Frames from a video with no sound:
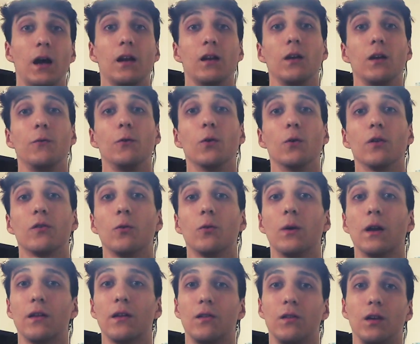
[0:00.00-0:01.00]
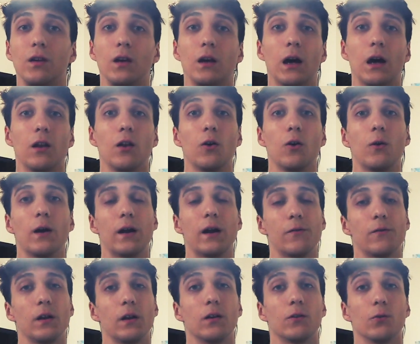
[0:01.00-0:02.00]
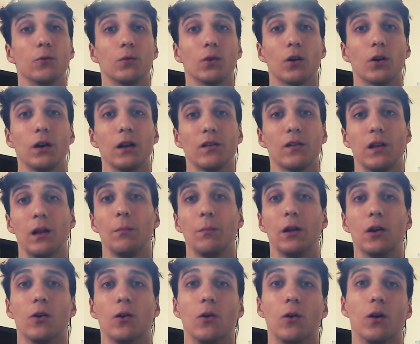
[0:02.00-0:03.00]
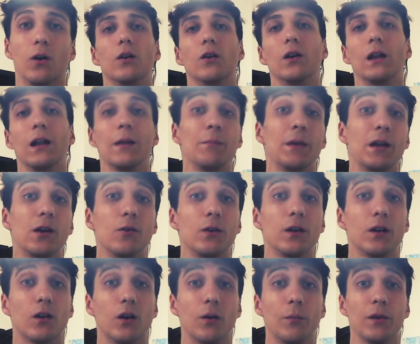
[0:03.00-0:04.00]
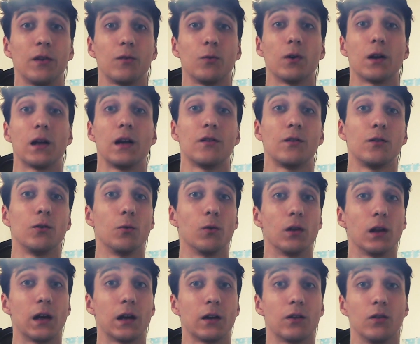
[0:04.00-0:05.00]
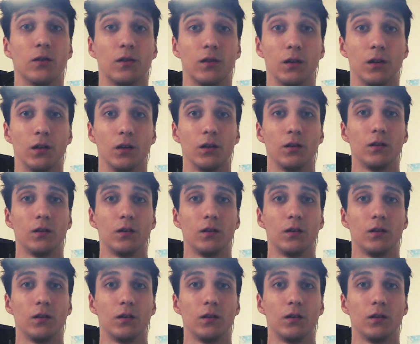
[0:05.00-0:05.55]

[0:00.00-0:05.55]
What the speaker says: and if you also want to see a low air flare tutorials, let me know. Or let me know in the comments what else you would like to see.